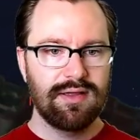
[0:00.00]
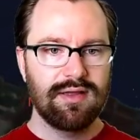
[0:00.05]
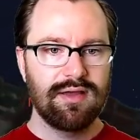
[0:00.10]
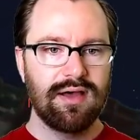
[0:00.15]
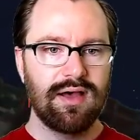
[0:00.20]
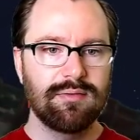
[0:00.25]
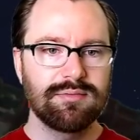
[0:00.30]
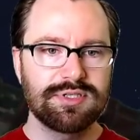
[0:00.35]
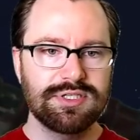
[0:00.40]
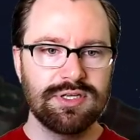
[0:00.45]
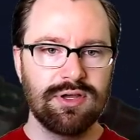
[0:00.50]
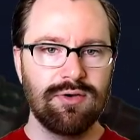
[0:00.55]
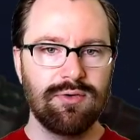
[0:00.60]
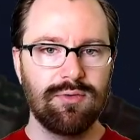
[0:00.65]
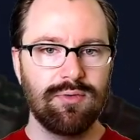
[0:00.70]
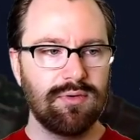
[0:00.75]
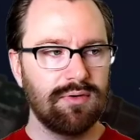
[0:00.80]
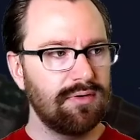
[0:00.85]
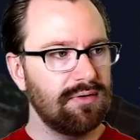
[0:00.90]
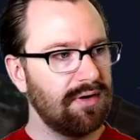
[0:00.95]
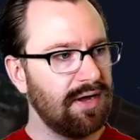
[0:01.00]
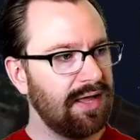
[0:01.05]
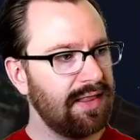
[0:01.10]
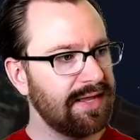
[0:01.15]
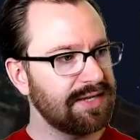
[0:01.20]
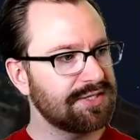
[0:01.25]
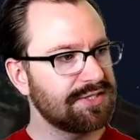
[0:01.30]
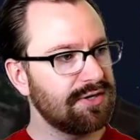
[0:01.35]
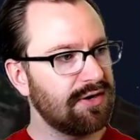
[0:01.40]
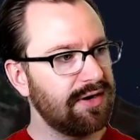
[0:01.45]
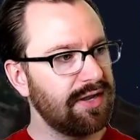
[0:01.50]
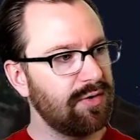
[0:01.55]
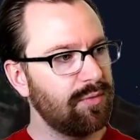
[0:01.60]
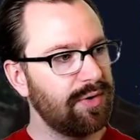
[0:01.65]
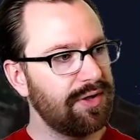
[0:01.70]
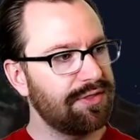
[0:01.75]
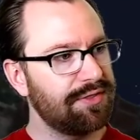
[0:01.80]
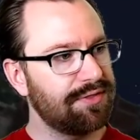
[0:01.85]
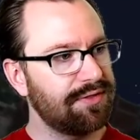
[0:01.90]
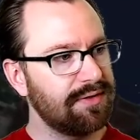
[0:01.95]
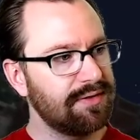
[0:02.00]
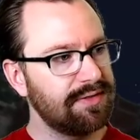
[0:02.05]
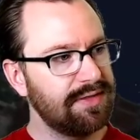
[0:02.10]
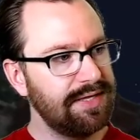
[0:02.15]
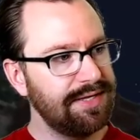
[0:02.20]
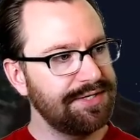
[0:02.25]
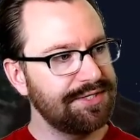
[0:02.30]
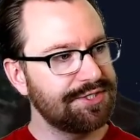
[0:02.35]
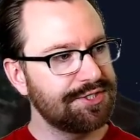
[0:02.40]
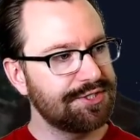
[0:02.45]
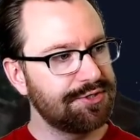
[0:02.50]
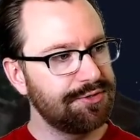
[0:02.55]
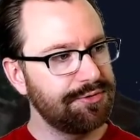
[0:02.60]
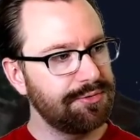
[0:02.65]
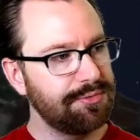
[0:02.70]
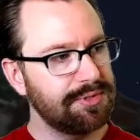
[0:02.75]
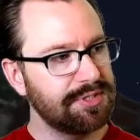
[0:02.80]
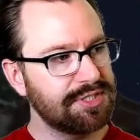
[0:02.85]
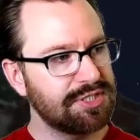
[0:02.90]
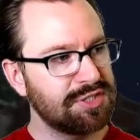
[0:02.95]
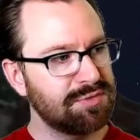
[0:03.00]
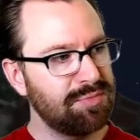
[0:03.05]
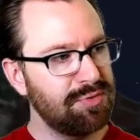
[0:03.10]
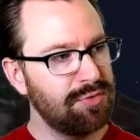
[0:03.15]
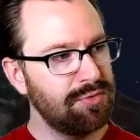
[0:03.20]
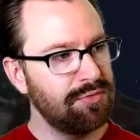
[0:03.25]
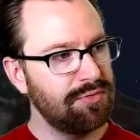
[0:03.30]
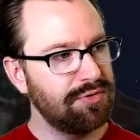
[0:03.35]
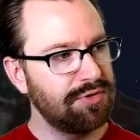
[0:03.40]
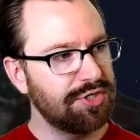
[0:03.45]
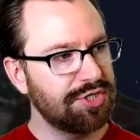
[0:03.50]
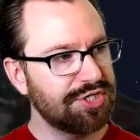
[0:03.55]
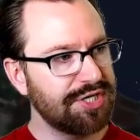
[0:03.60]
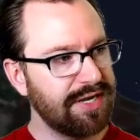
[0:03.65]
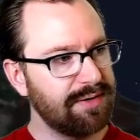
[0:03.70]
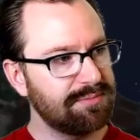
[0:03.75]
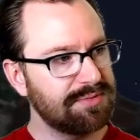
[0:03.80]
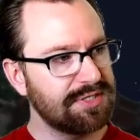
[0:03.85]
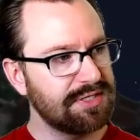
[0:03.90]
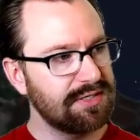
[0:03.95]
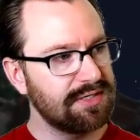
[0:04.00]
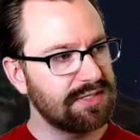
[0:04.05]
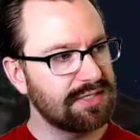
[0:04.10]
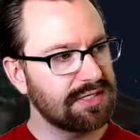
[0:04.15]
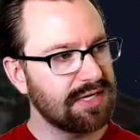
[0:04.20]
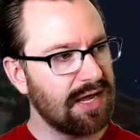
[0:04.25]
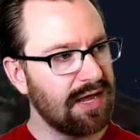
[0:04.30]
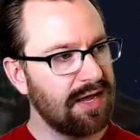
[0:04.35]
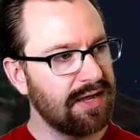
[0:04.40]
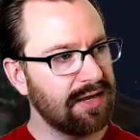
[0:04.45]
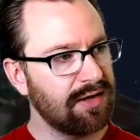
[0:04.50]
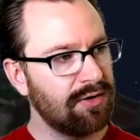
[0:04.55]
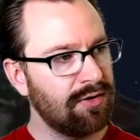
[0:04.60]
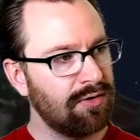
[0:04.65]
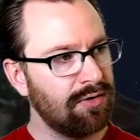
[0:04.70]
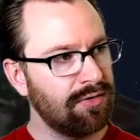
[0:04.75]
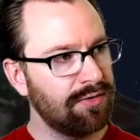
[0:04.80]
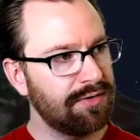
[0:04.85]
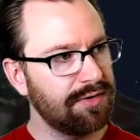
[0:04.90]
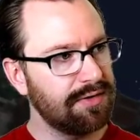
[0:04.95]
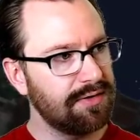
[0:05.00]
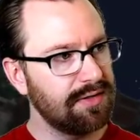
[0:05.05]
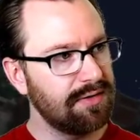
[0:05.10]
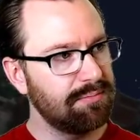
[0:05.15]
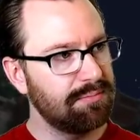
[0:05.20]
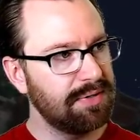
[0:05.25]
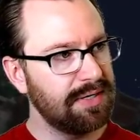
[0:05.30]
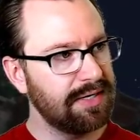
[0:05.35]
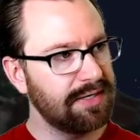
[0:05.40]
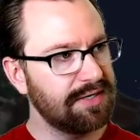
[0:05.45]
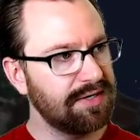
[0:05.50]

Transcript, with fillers: Um, so I like starting with these two spoon shapes in the sky called the Big